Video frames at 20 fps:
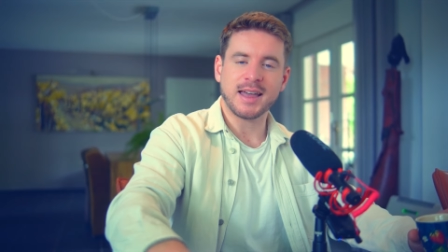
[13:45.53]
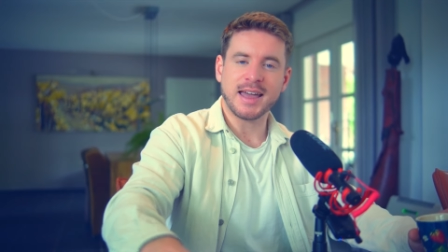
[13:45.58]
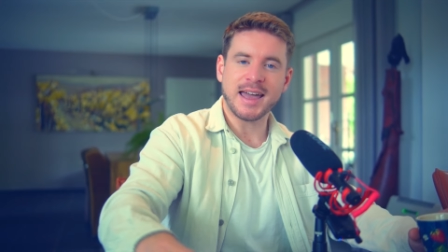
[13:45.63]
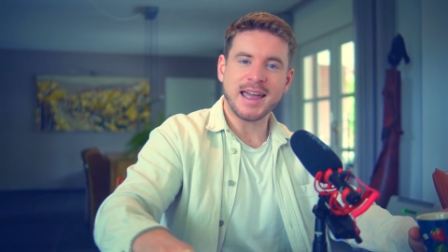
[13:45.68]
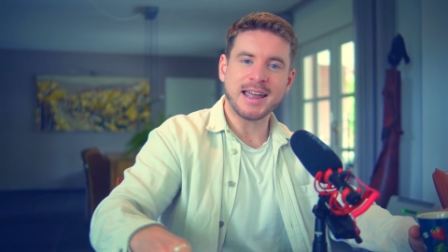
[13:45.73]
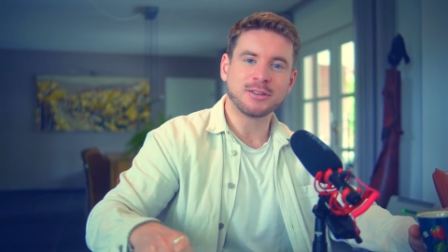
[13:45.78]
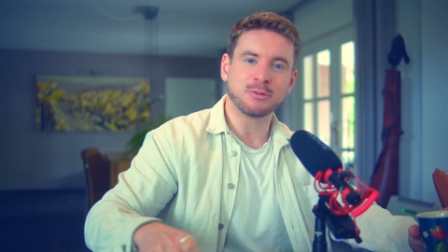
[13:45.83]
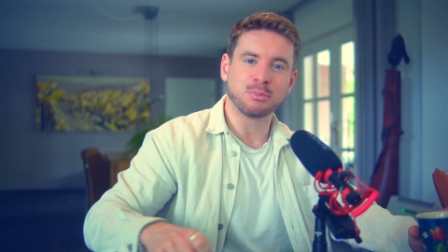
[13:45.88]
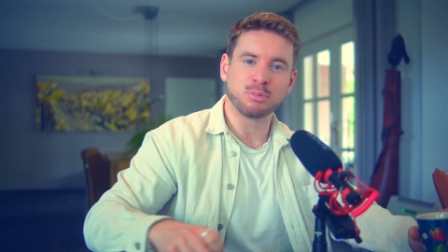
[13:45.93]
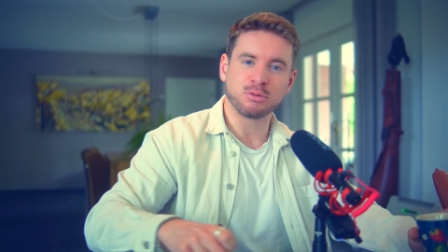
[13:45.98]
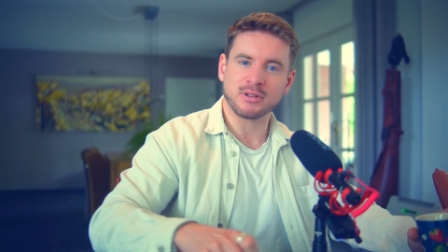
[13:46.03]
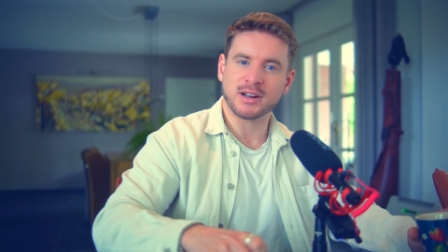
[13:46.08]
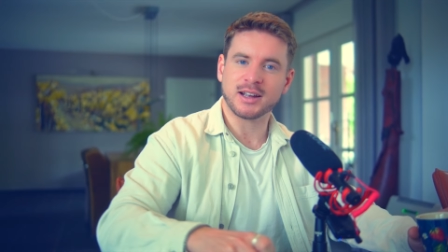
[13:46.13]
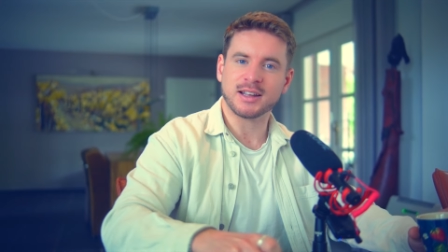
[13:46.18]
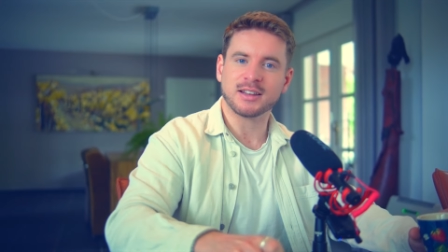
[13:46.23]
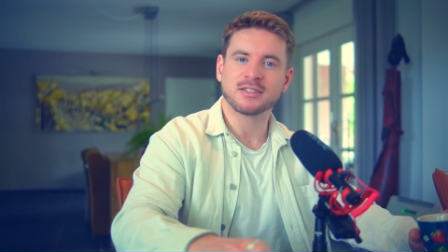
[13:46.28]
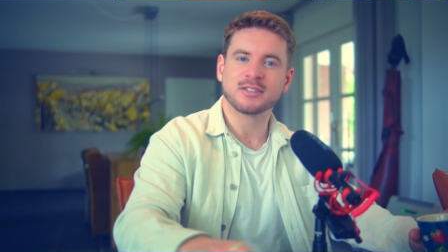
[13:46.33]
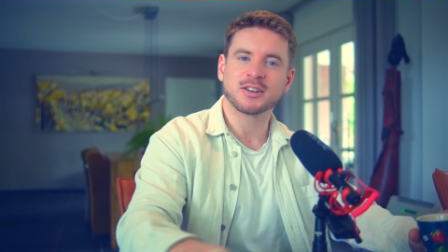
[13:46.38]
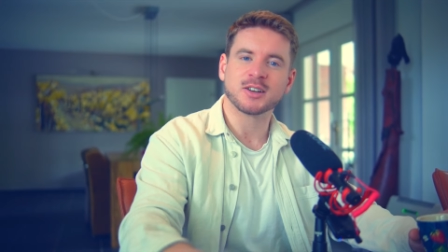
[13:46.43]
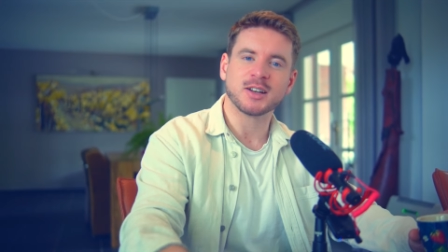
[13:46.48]
8
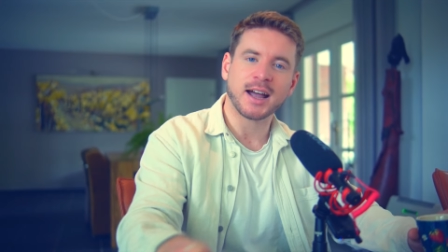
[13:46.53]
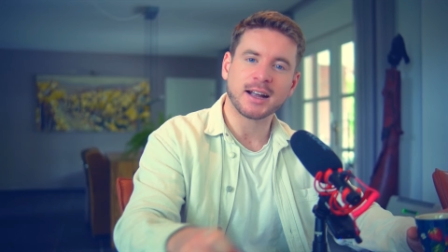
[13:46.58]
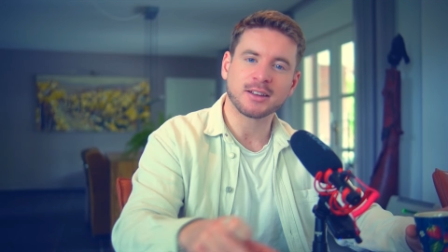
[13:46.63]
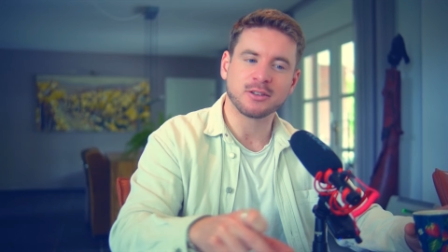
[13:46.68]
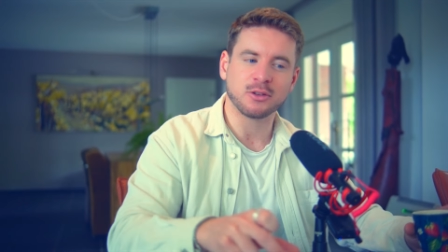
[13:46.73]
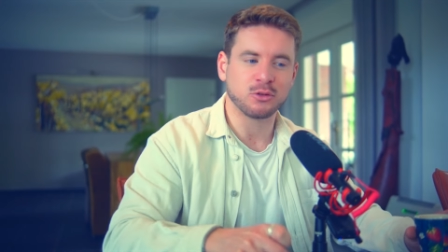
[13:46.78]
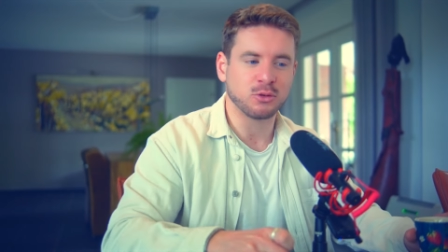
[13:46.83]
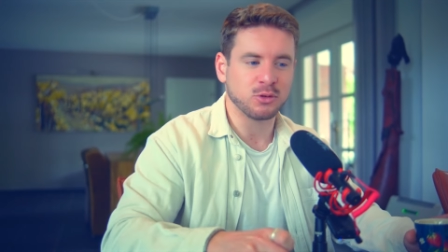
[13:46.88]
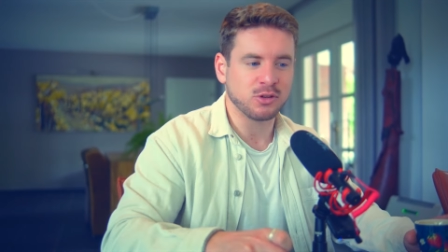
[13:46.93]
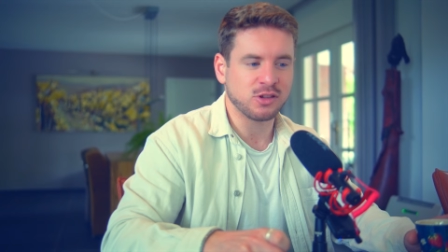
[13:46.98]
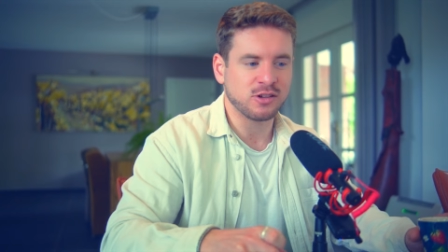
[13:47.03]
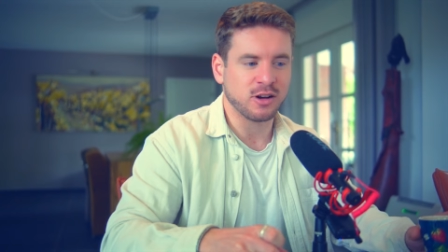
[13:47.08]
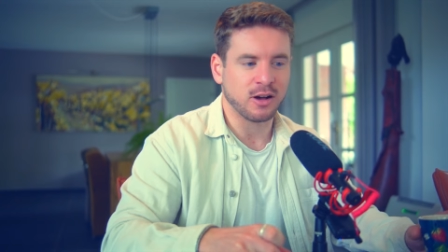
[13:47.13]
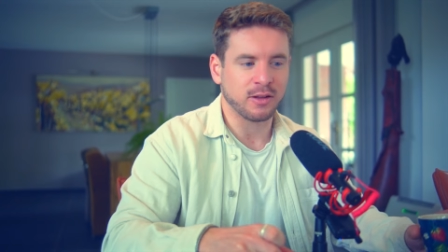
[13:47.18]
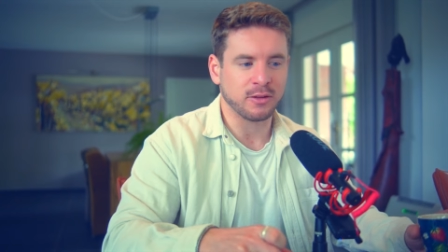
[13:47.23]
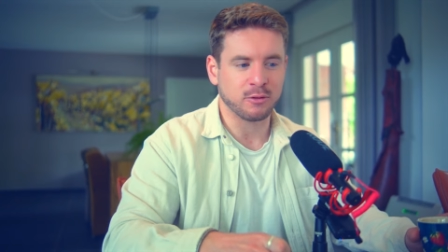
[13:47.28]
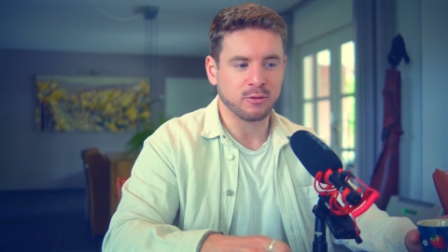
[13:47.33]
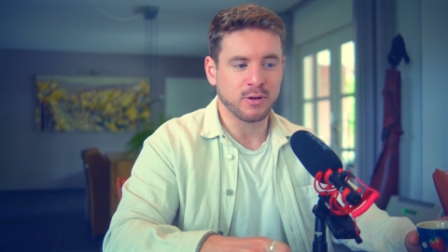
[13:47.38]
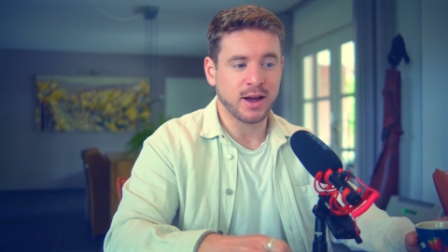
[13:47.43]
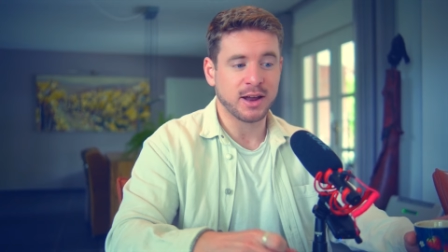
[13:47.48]
brains connected to each
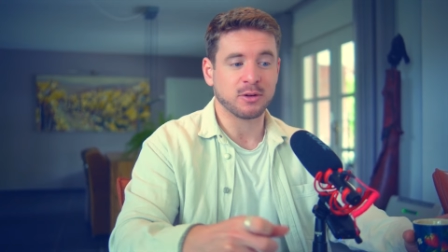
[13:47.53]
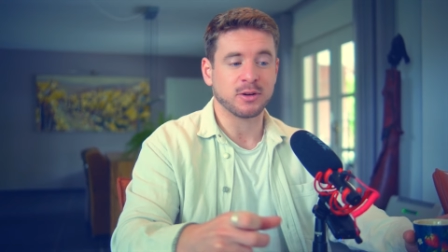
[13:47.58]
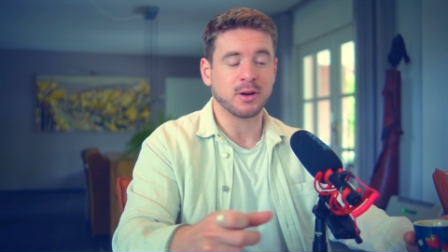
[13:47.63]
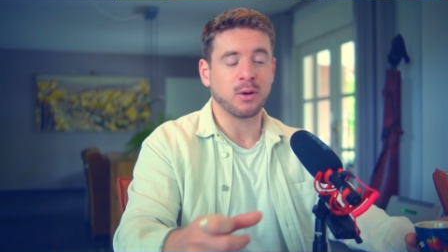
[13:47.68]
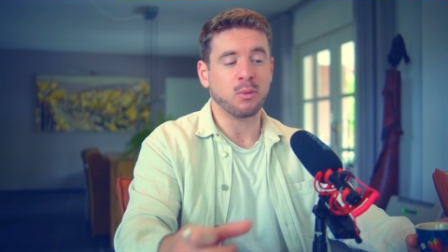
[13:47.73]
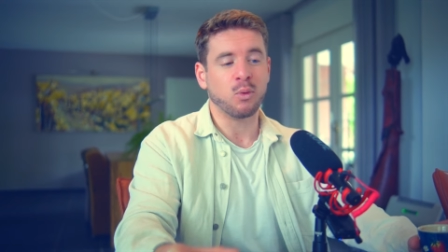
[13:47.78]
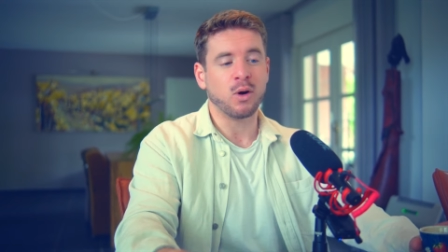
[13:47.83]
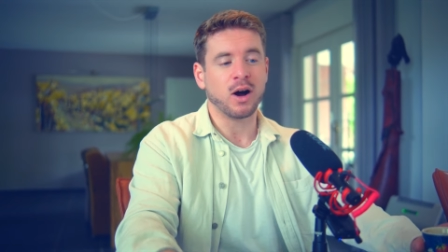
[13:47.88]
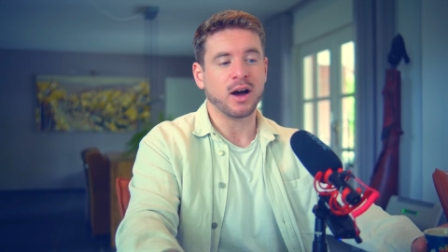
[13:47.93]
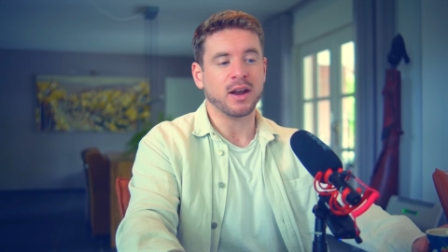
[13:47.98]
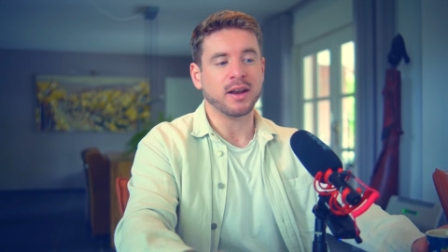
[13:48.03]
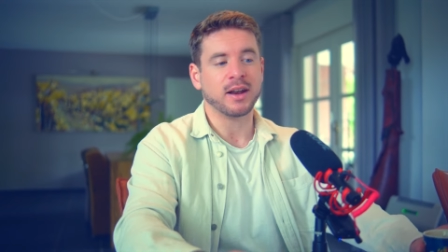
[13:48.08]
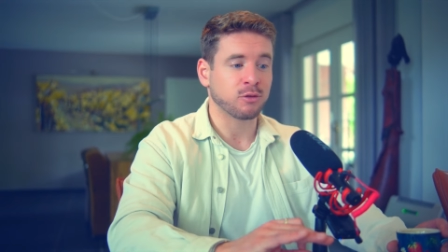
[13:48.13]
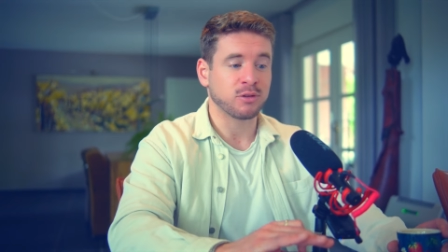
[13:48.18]
other rather than one.